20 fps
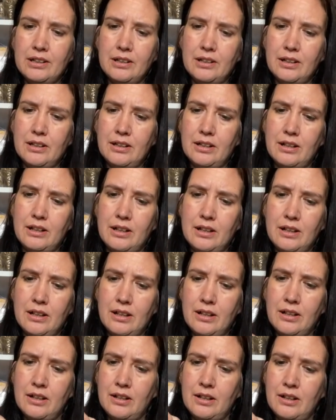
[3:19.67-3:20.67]

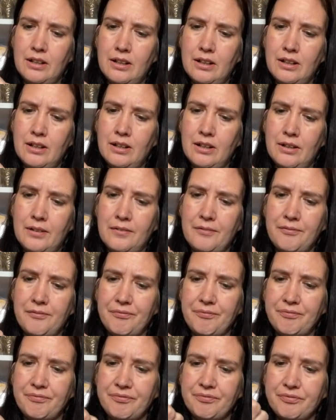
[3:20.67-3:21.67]

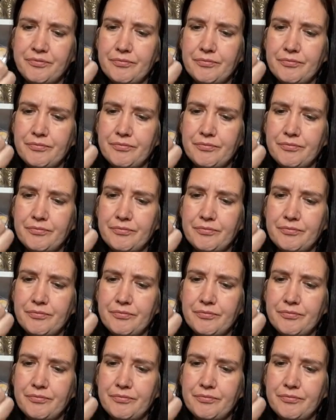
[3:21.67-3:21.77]
Nobody speaks.